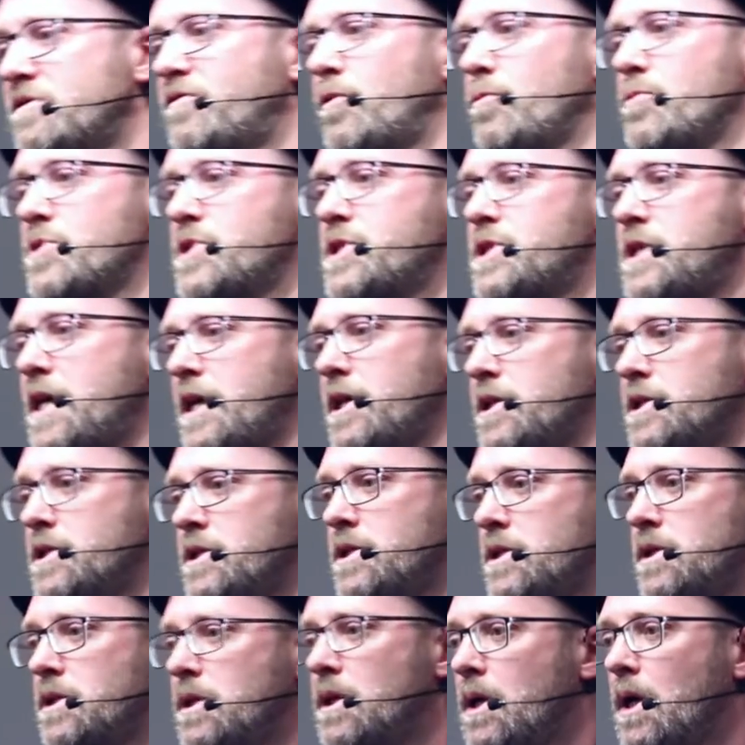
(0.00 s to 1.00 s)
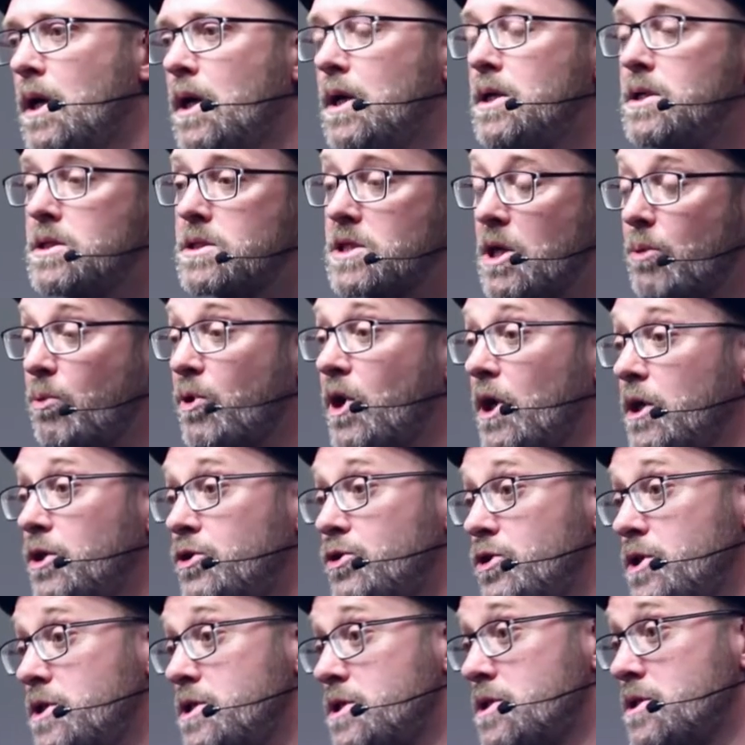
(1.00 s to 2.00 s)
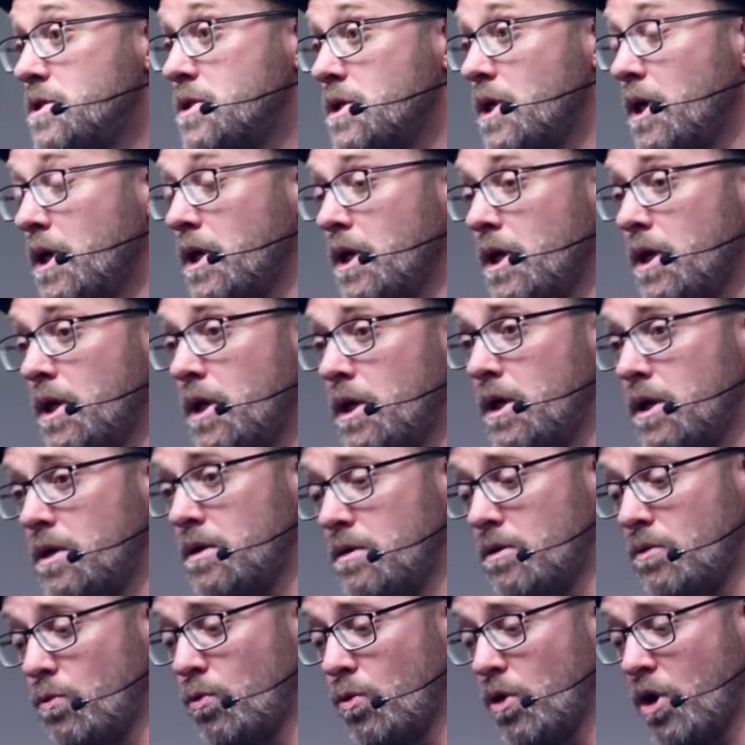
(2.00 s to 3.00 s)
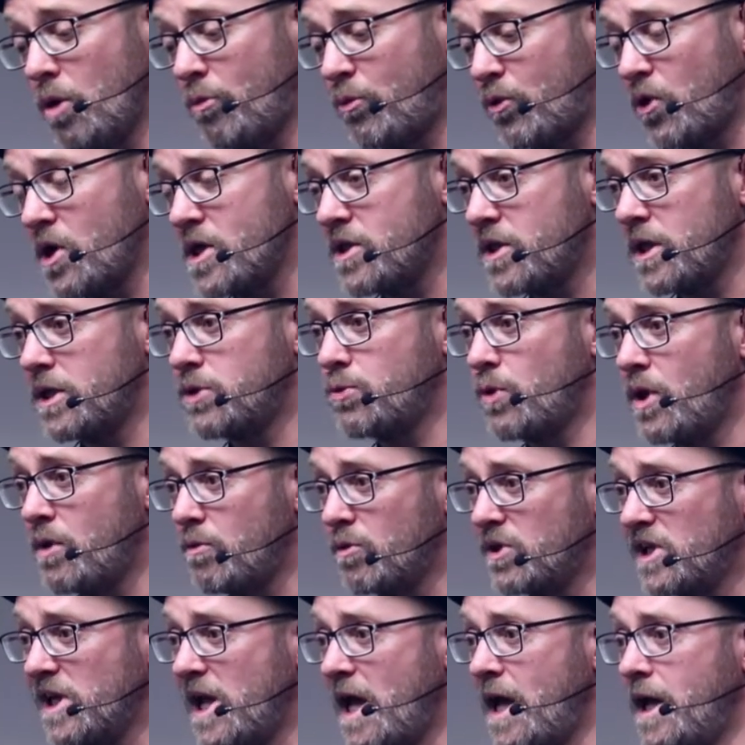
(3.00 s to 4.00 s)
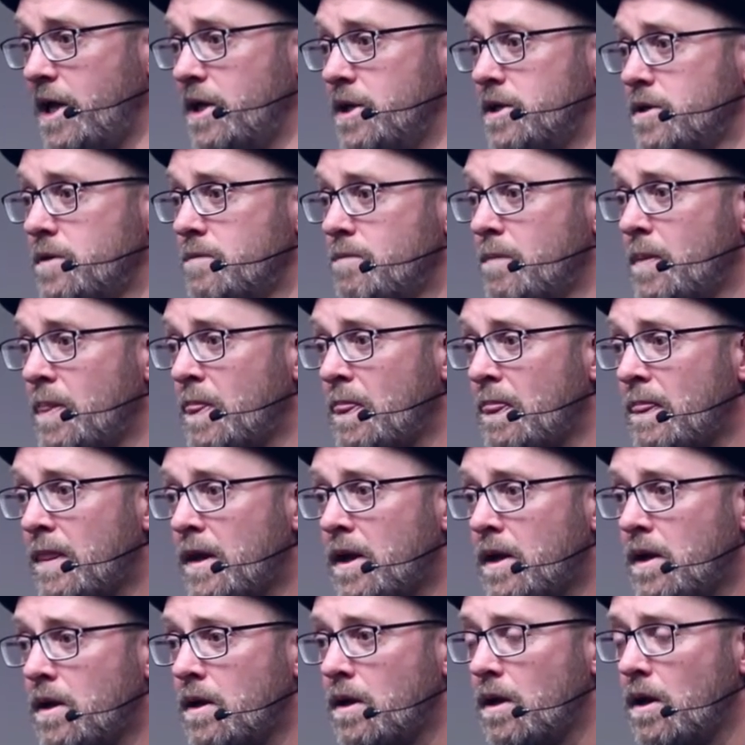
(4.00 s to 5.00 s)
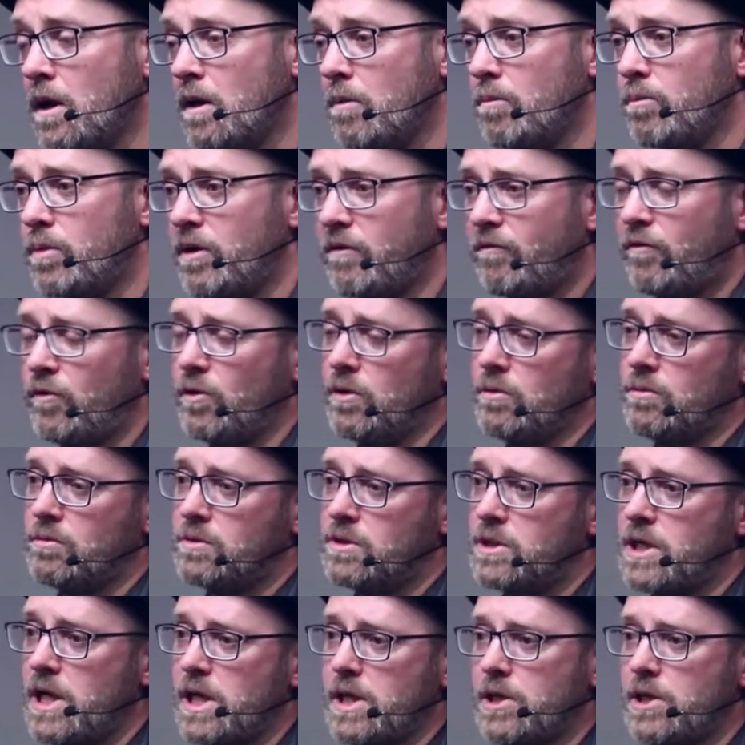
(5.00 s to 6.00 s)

from the state. Some countries operate that way with land. But if you take